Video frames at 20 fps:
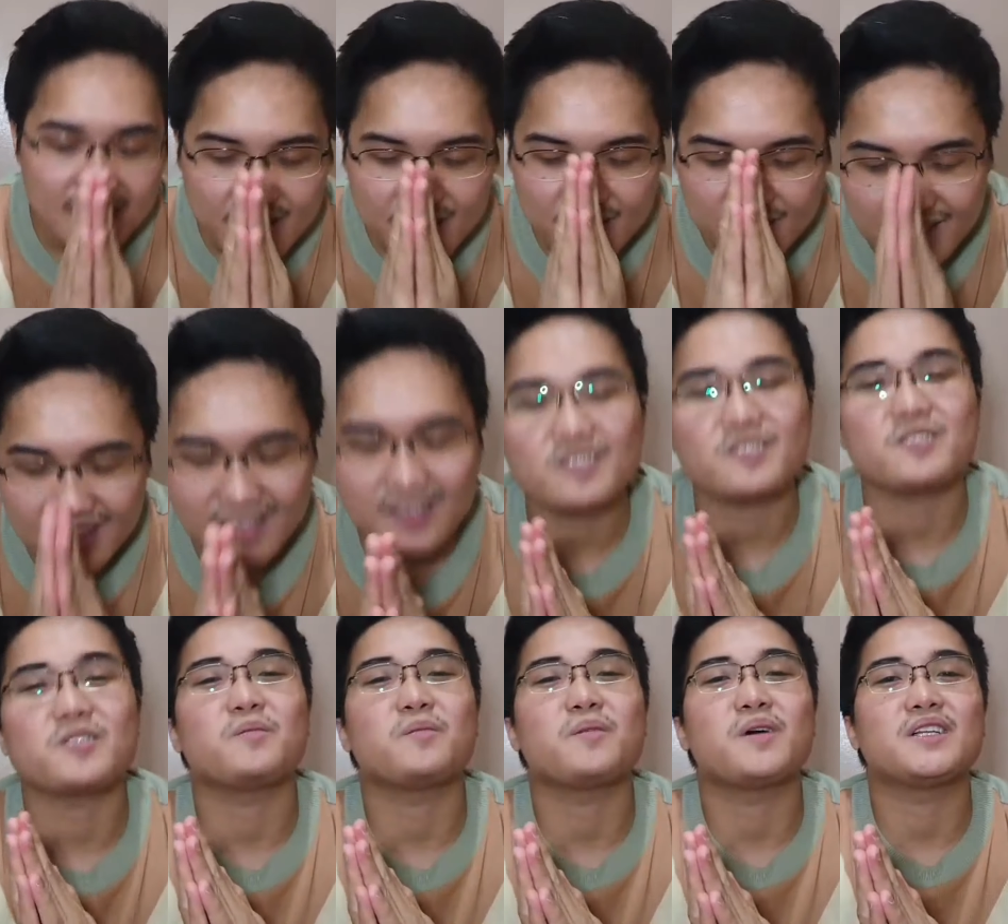you
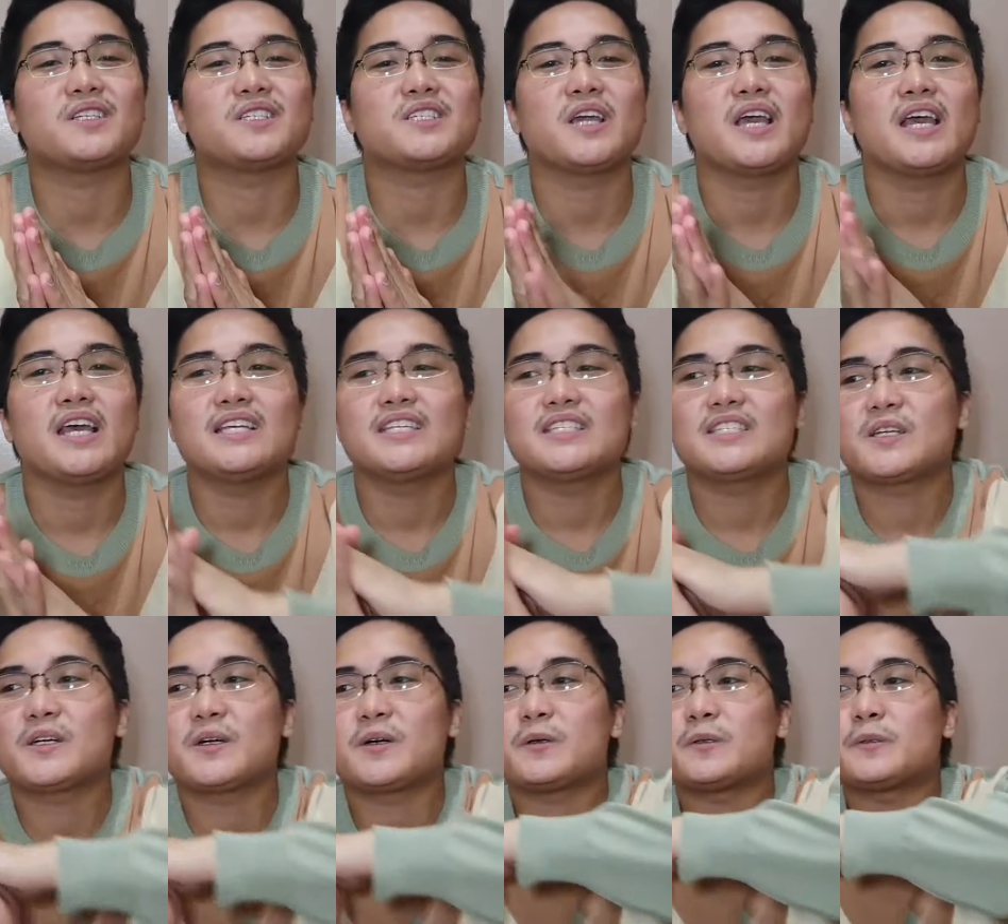so much.
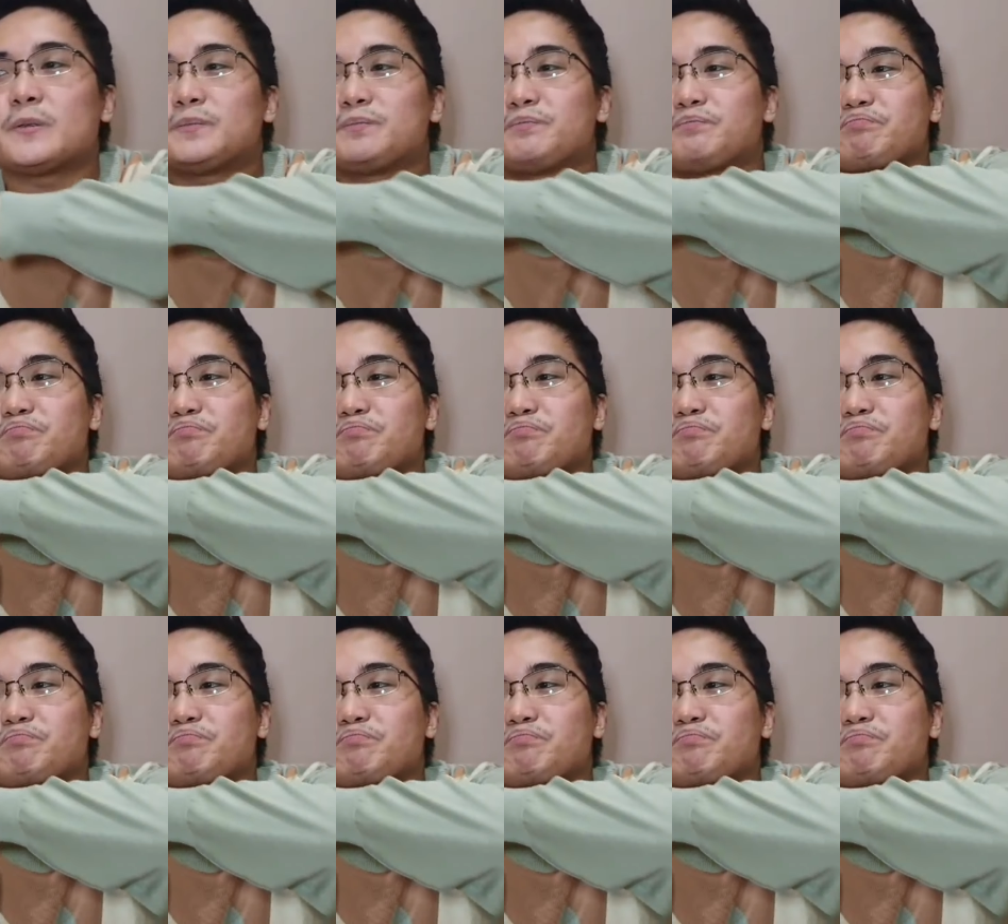So